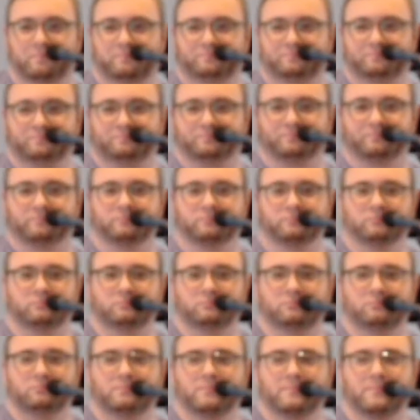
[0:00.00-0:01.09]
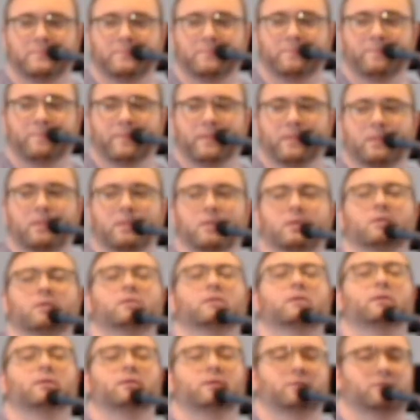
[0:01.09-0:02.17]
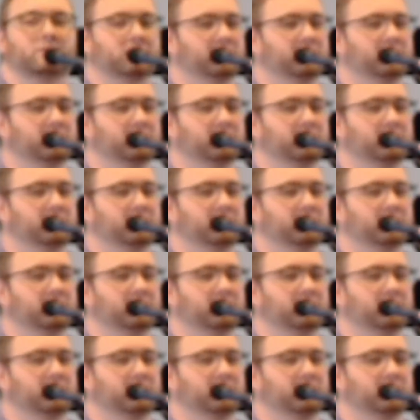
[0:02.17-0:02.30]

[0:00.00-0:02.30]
[no speech]